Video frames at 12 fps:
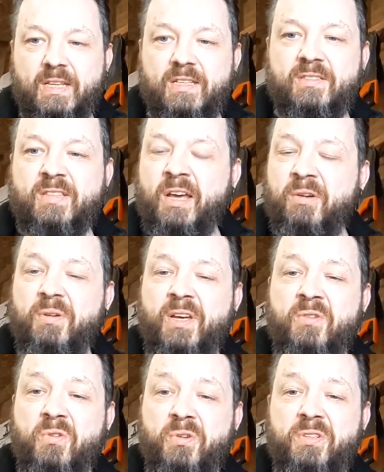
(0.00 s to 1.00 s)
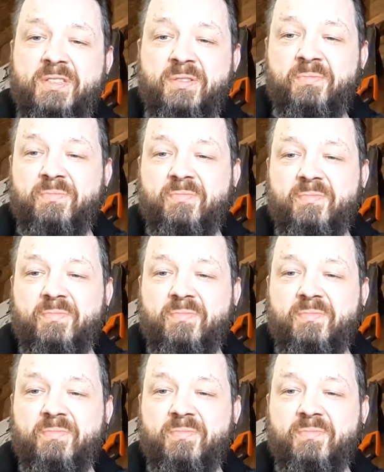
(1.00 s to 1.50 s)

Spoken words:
So in order to